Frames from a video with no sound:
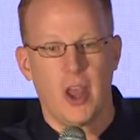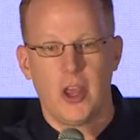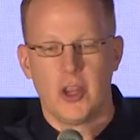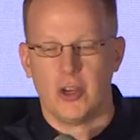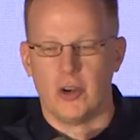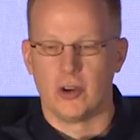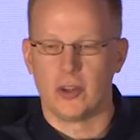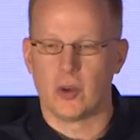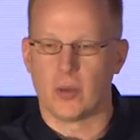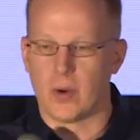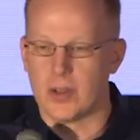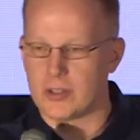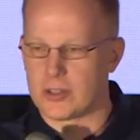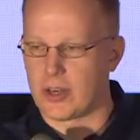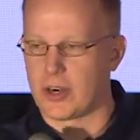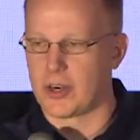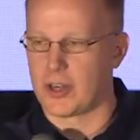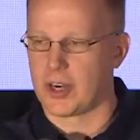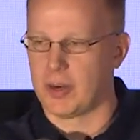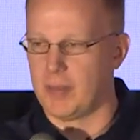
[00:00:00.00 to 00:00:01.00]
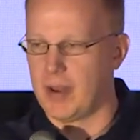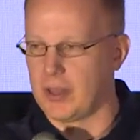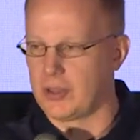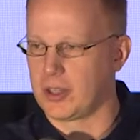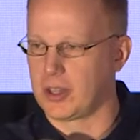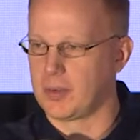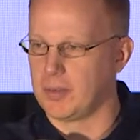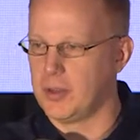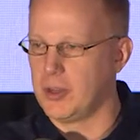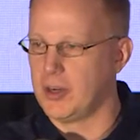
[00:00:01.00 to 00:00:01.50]
You're the ones that are going to make the
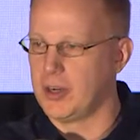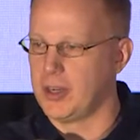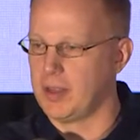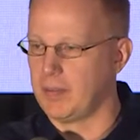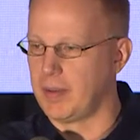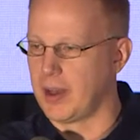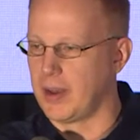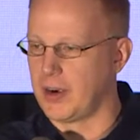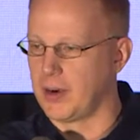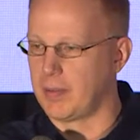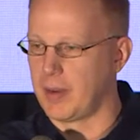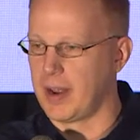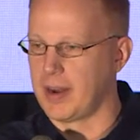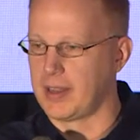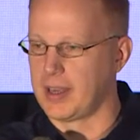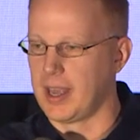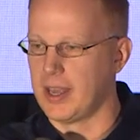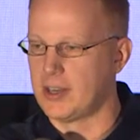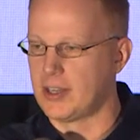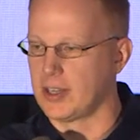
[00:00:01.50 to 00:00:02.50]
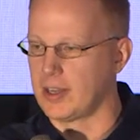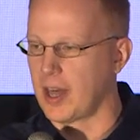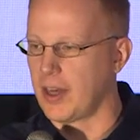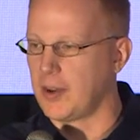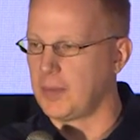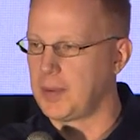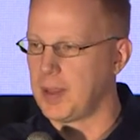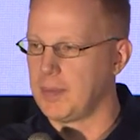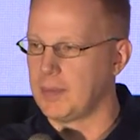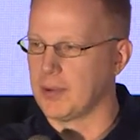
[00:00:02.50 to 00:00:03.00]
community better by engaging other
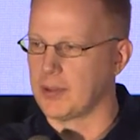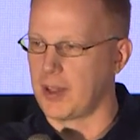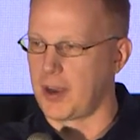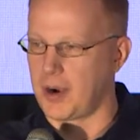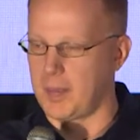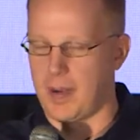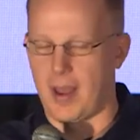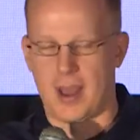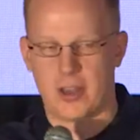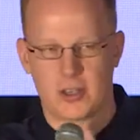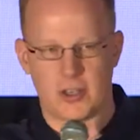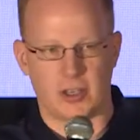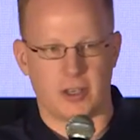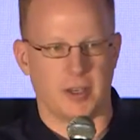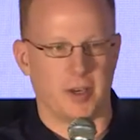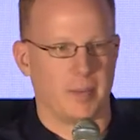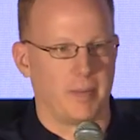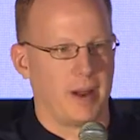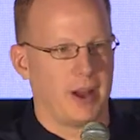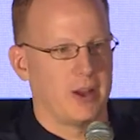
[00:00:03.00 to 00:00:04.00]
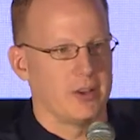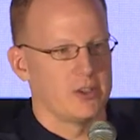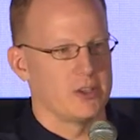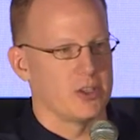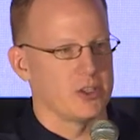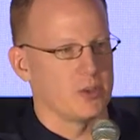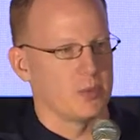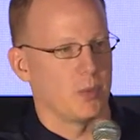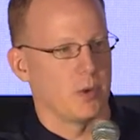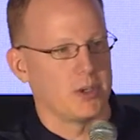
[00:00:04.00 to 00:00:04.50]
people that are passionate about
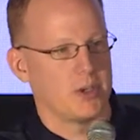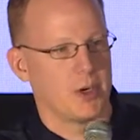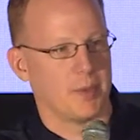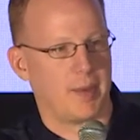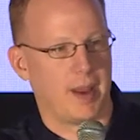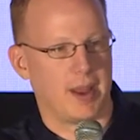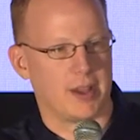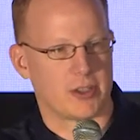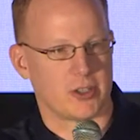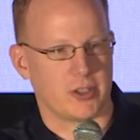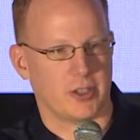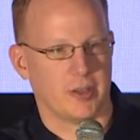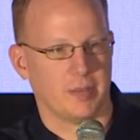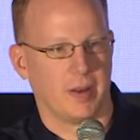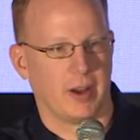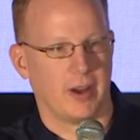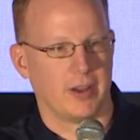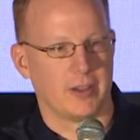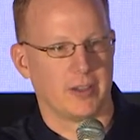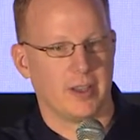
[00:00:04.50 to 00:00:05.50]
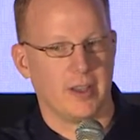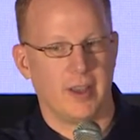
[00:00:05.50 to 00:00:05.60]
just what you're passionate about.